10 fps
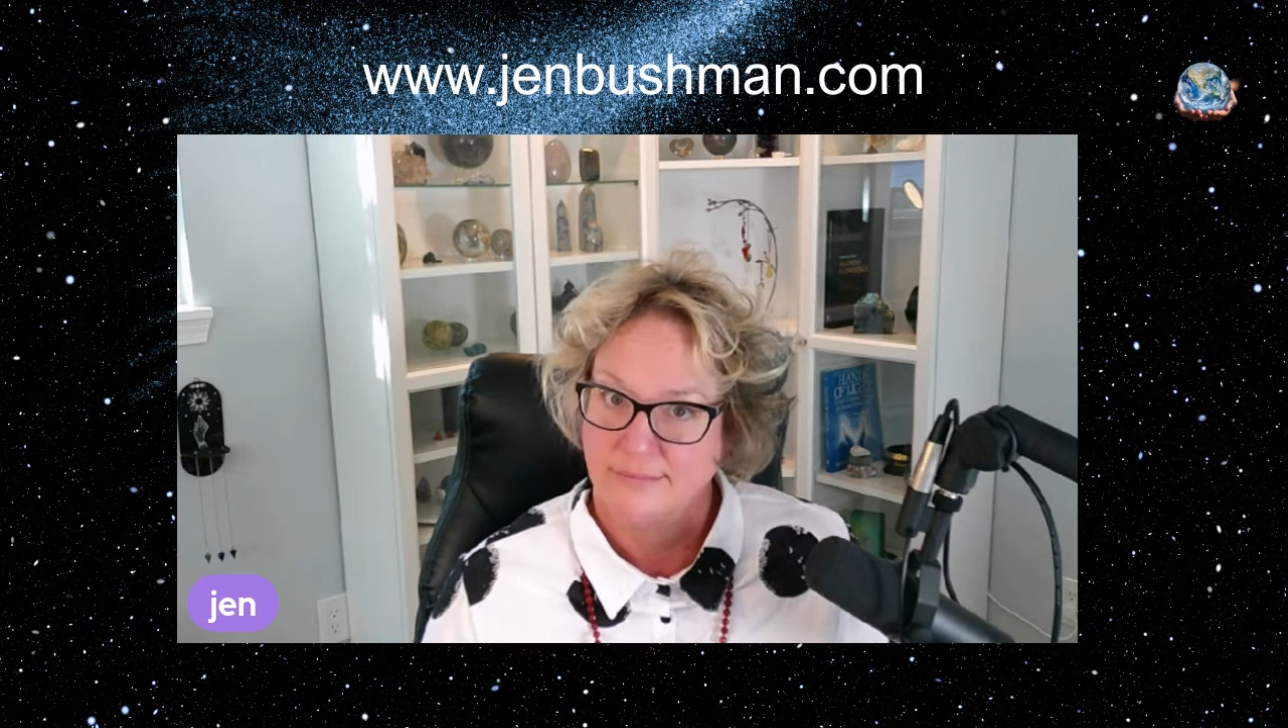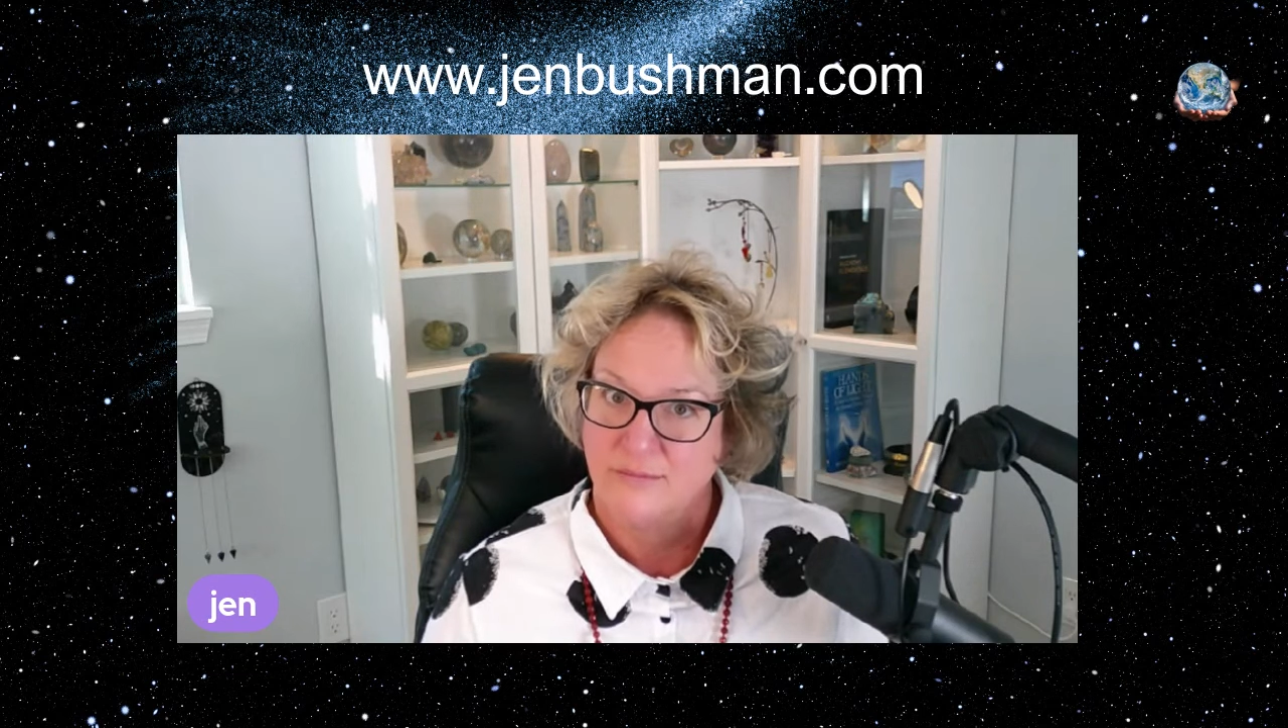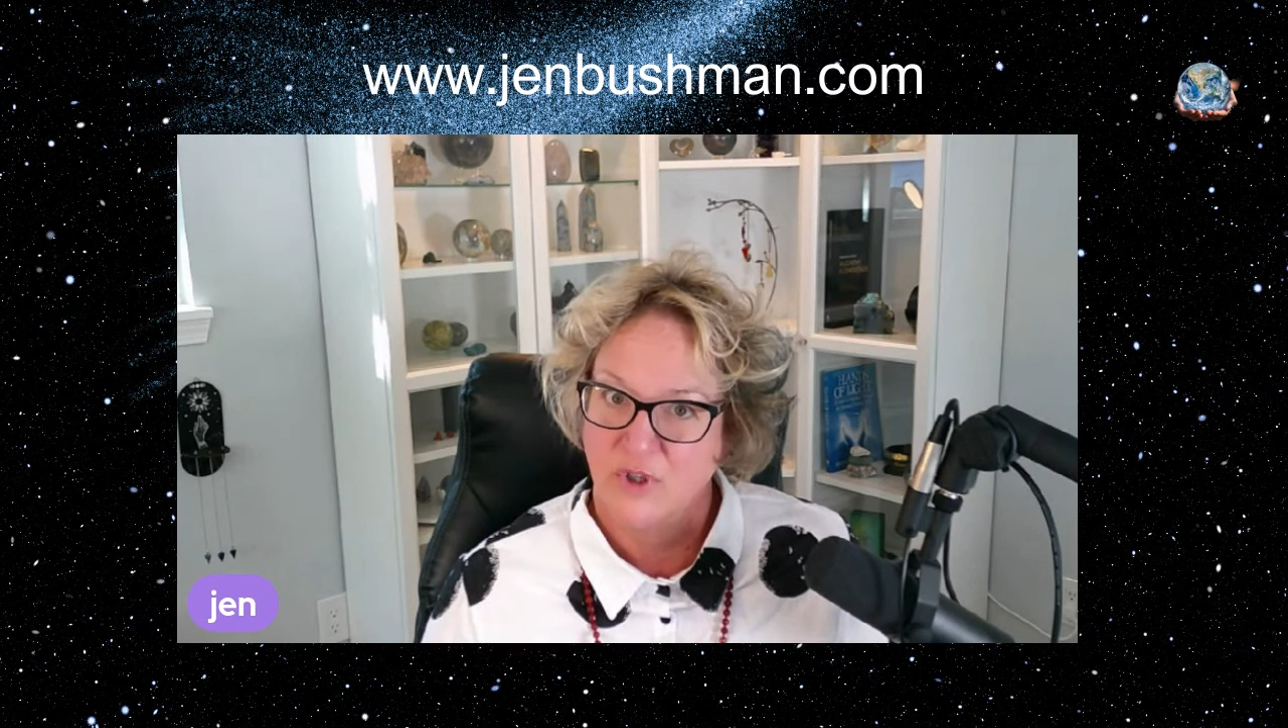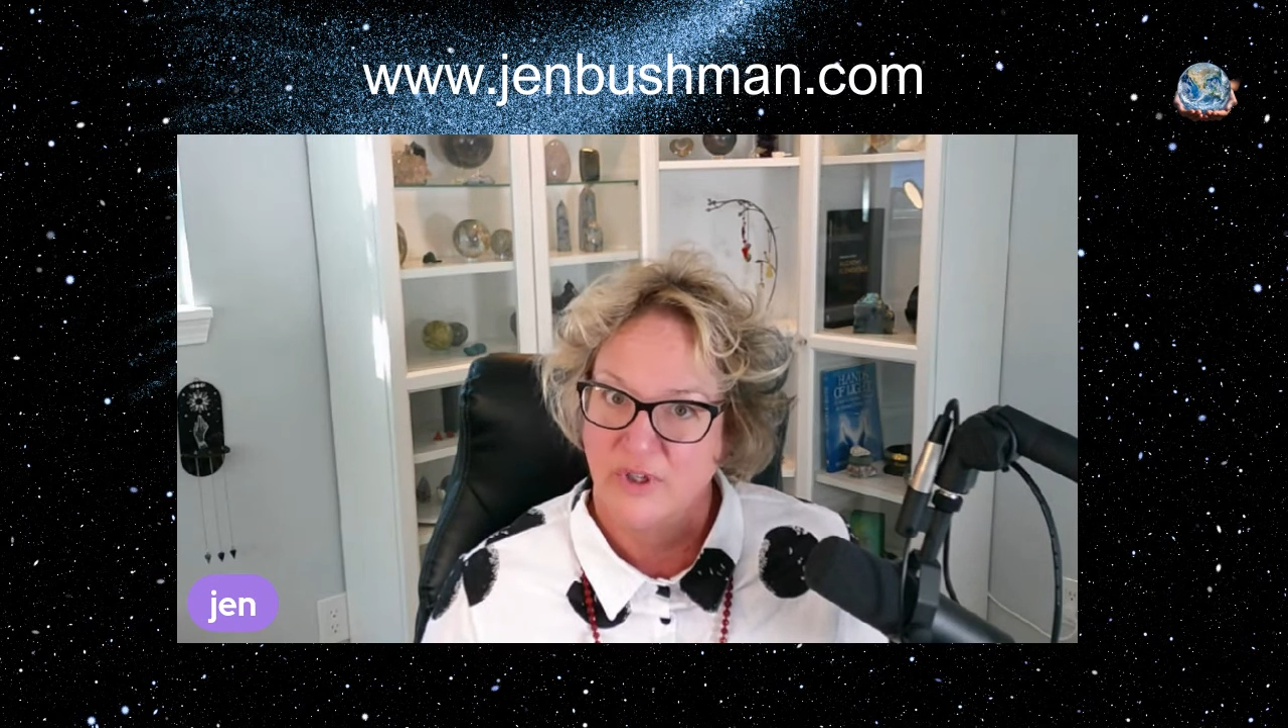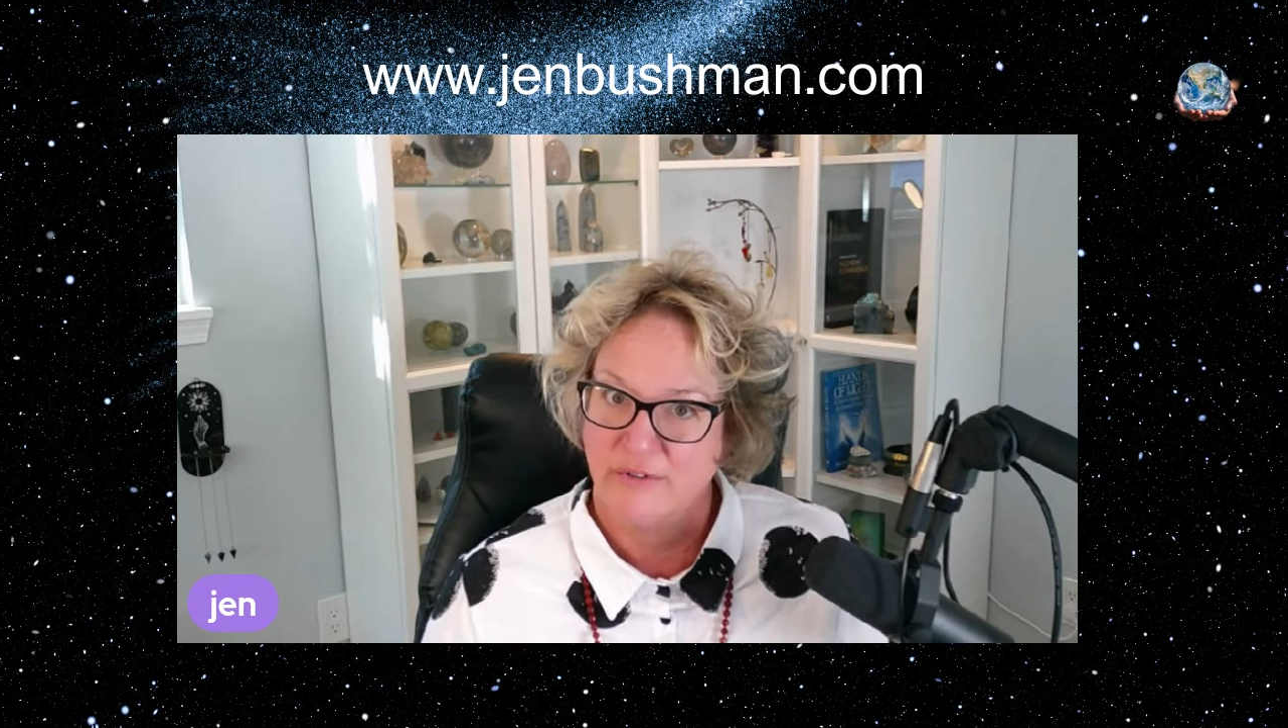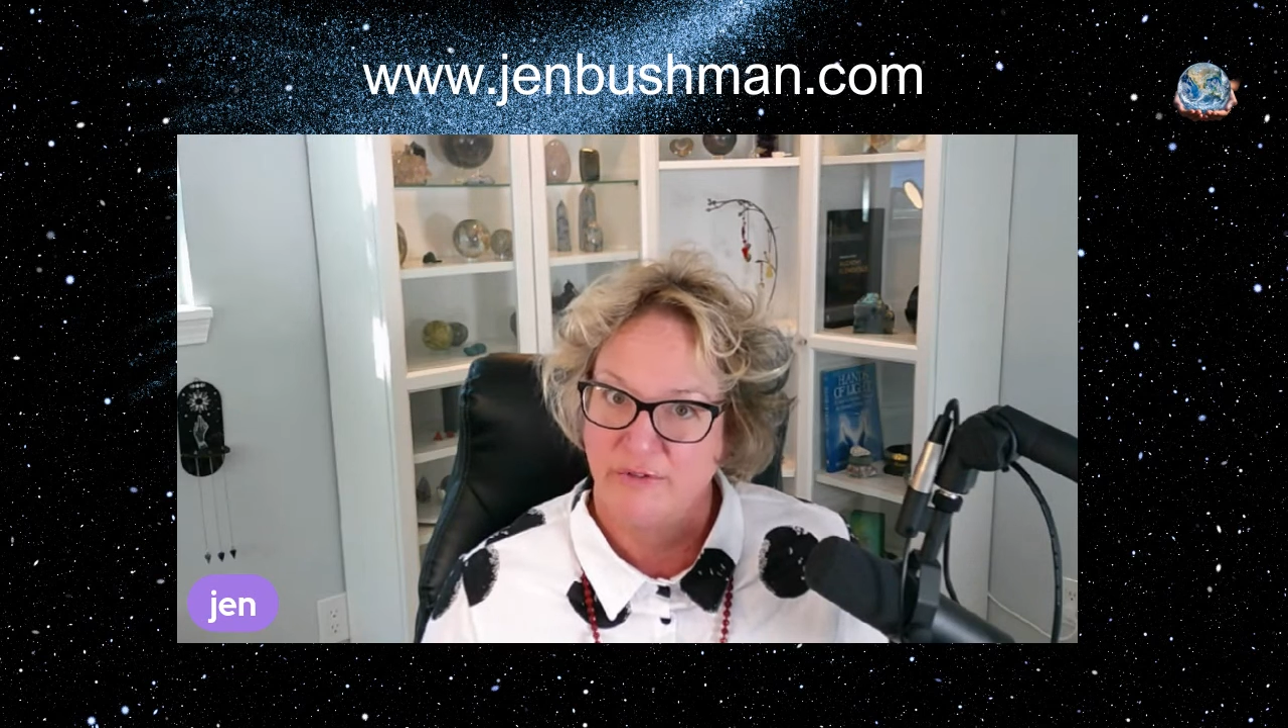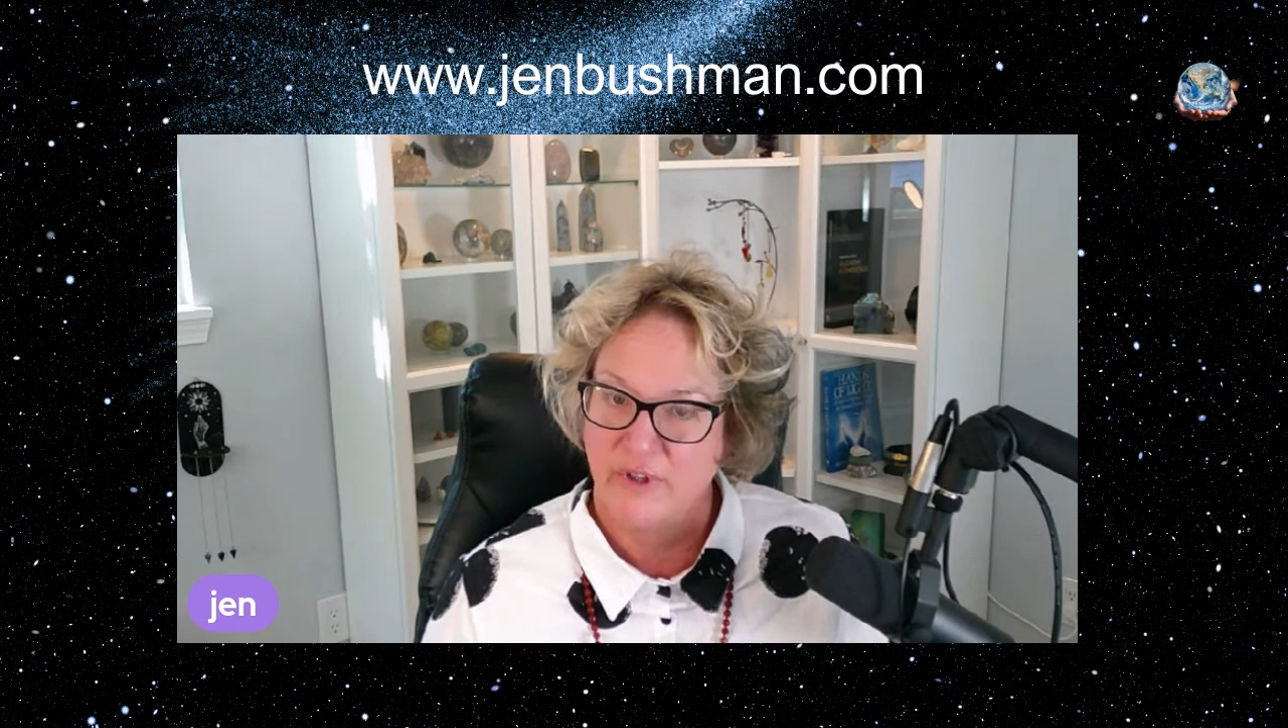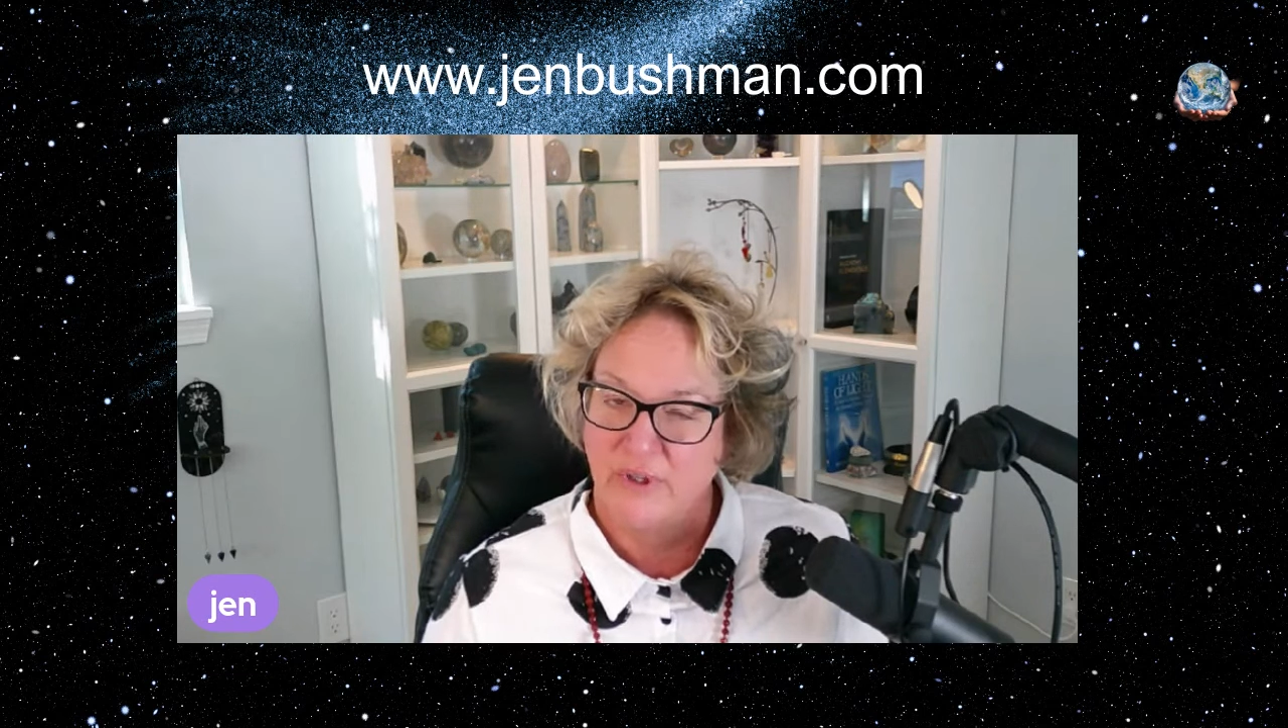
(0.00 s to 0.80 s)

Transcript: We're going to feel